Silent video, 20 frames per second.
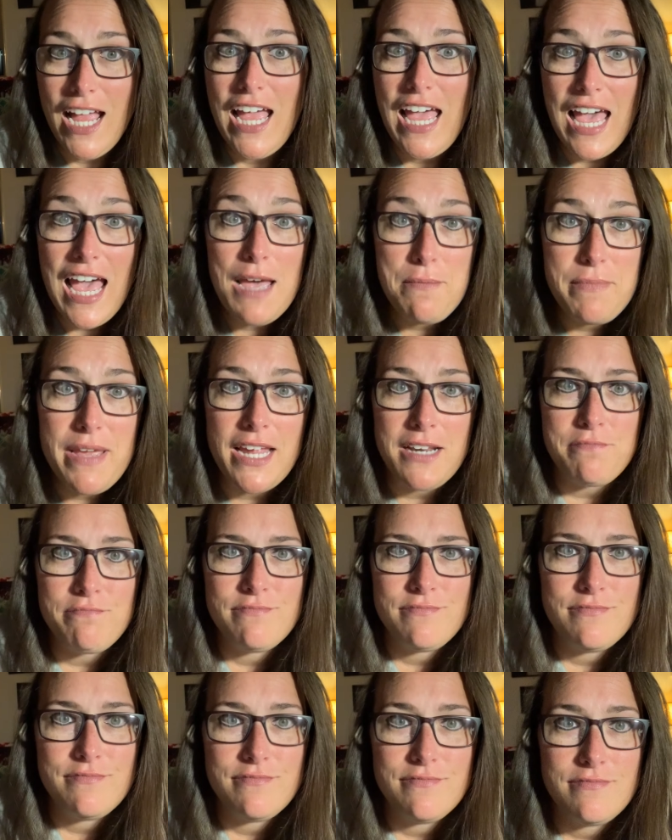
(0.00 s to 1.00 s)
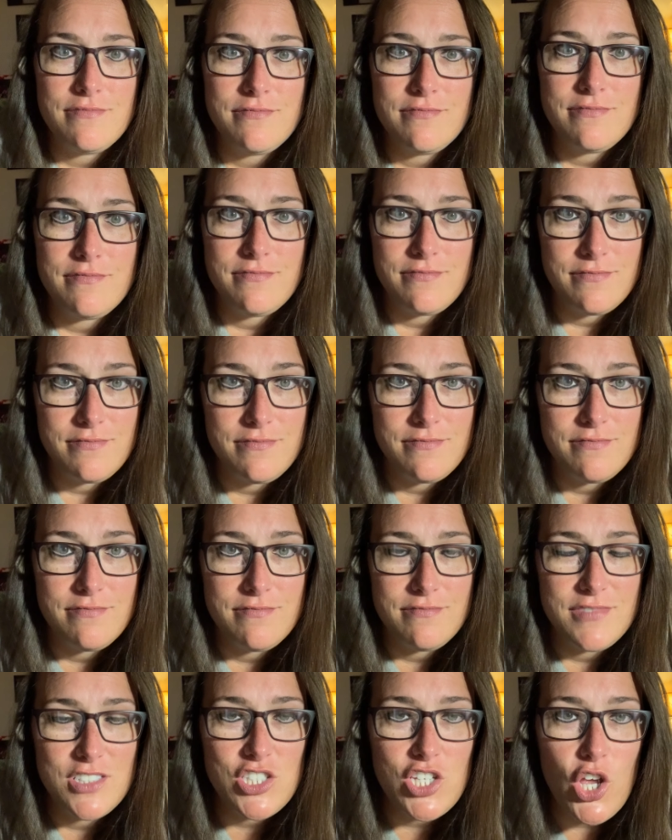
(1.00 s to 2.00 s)
Eye pain.
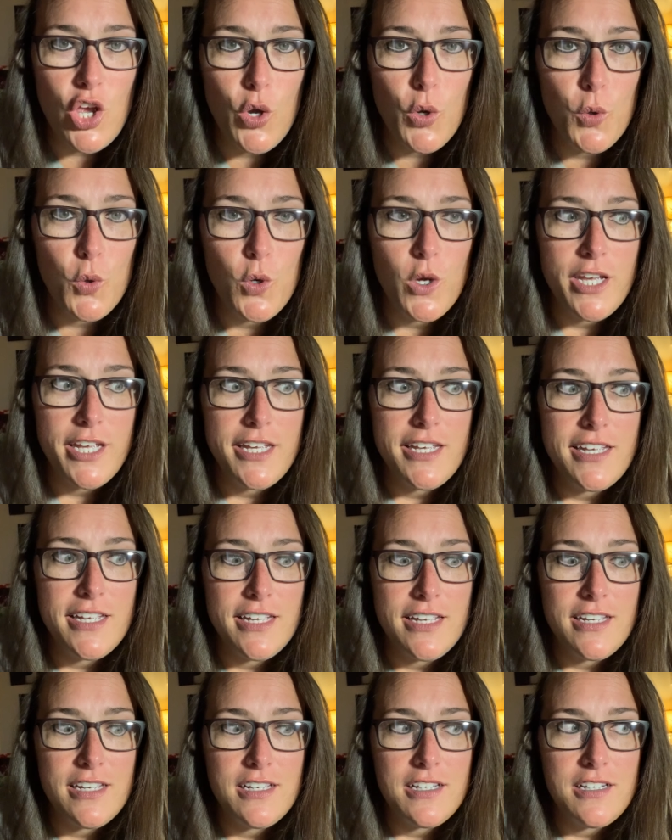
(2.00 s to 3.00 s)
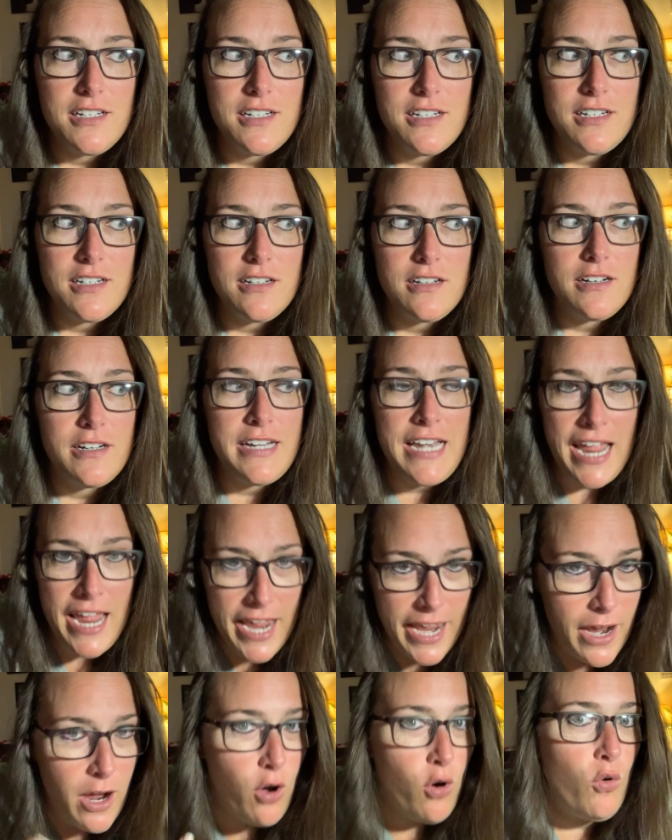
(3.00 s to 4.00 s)
So
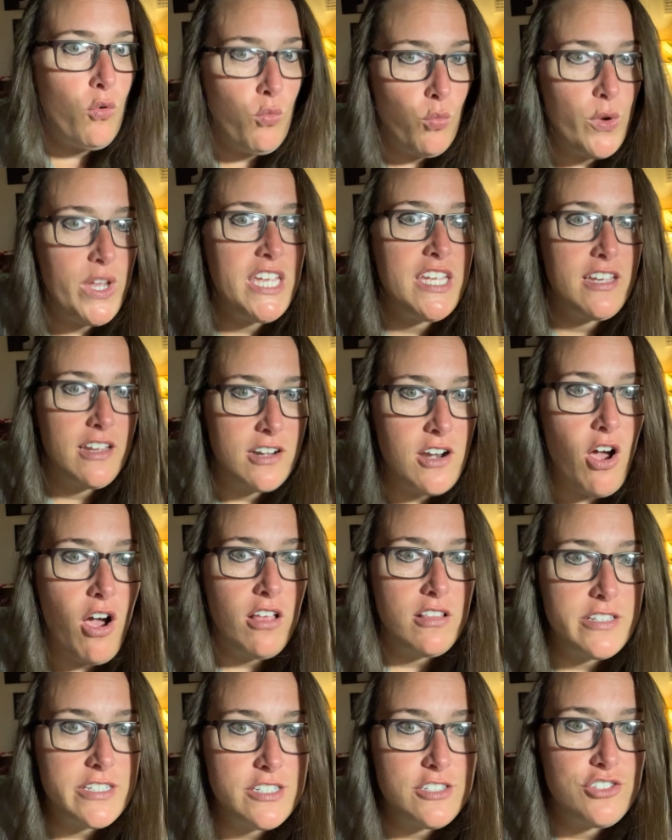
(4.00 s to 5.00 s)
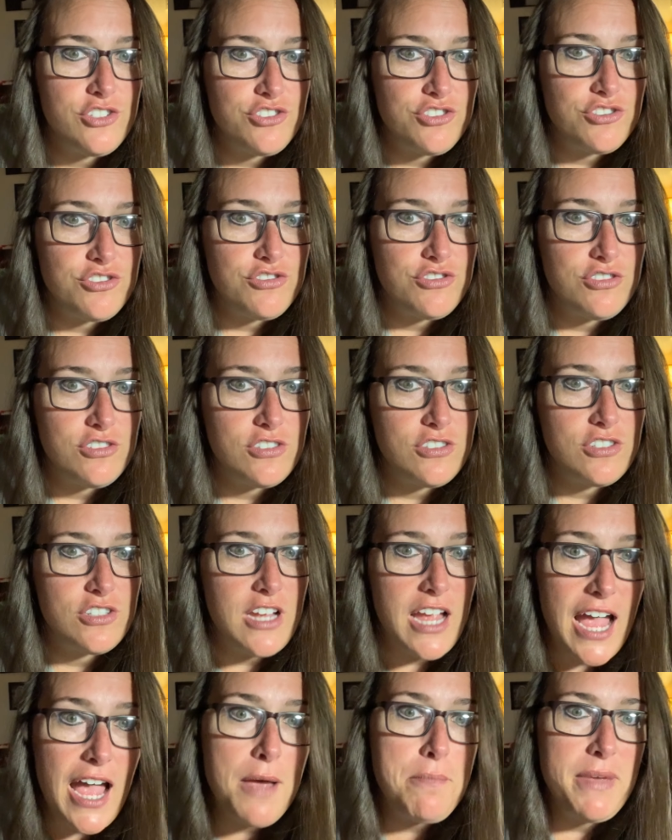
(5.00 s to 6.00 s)
now we acknowledge
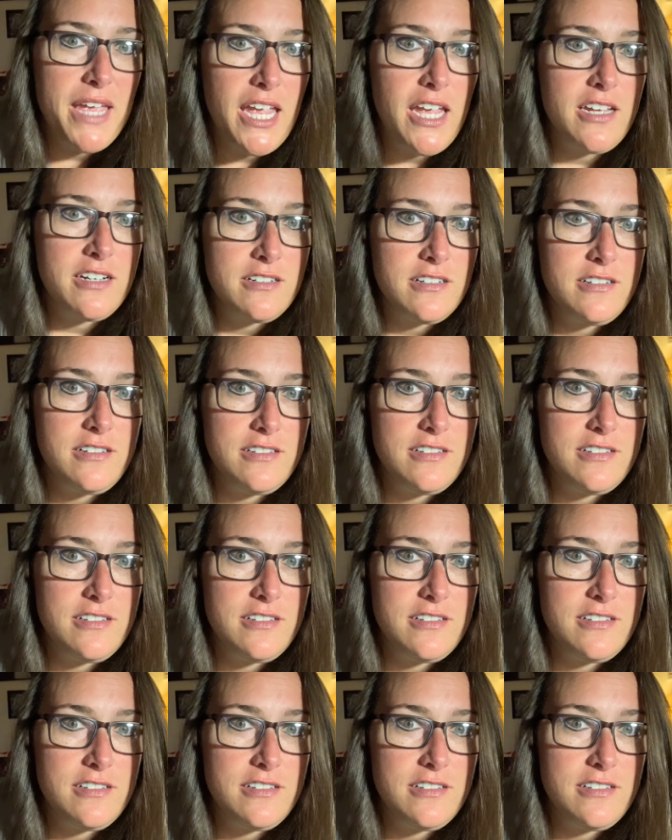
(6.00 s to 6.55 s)
eye pain.